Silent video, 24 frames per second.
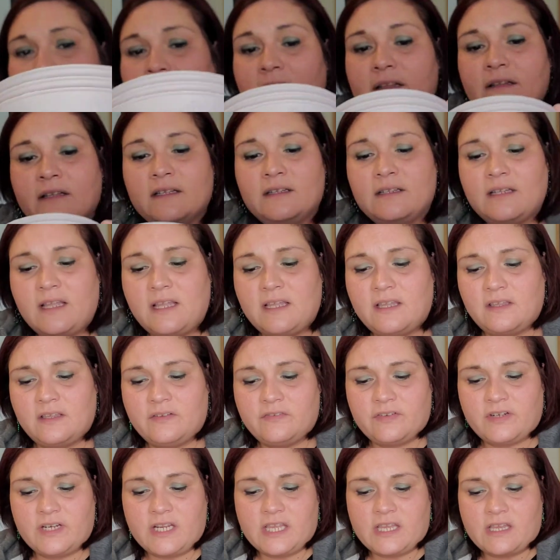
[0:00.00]
And then they
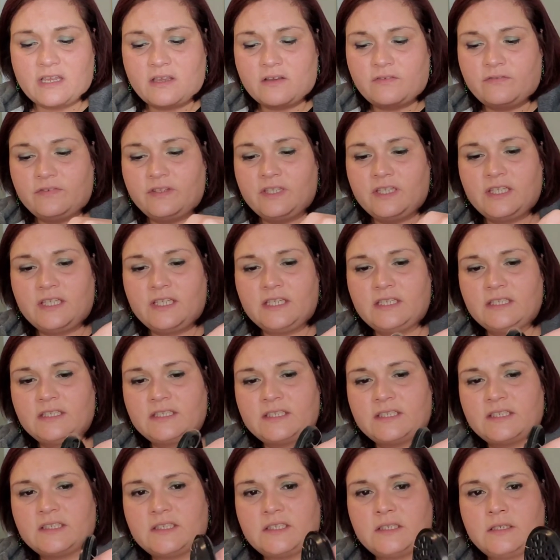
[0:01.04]
even have
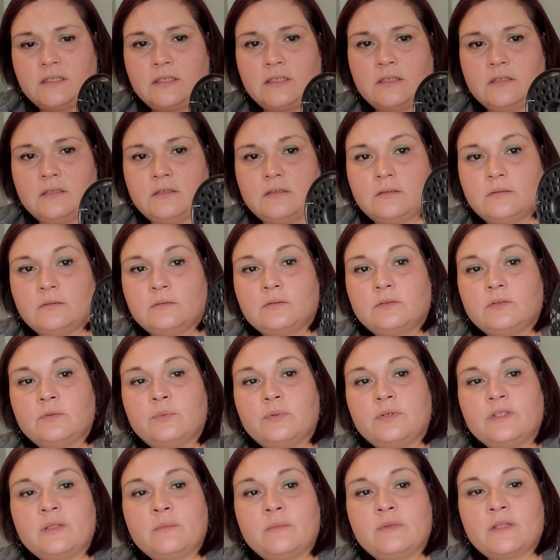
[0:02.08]
these, you
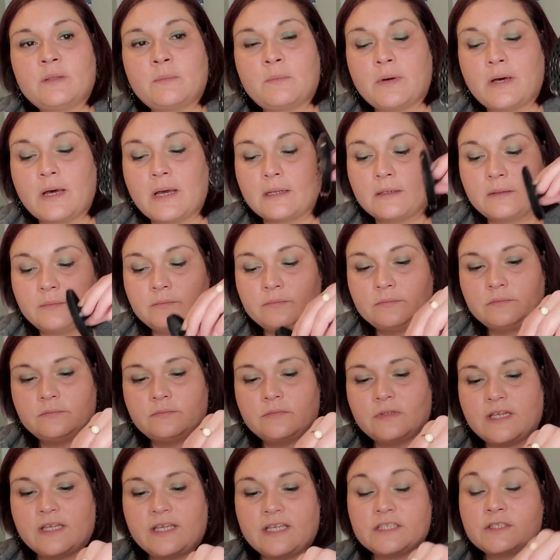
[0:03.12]
put them in the bottom,
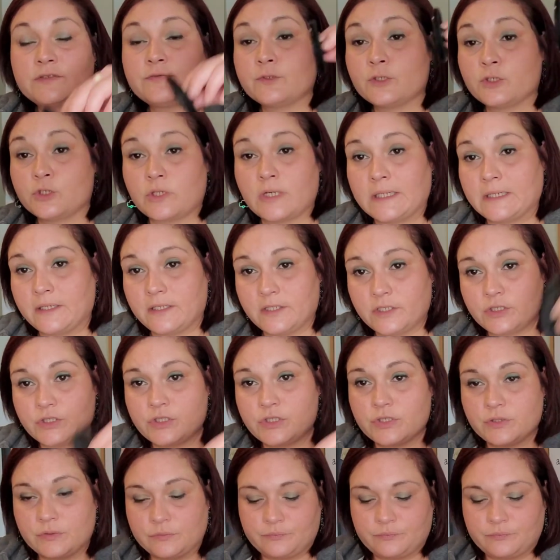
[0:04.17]
I guess for drainage.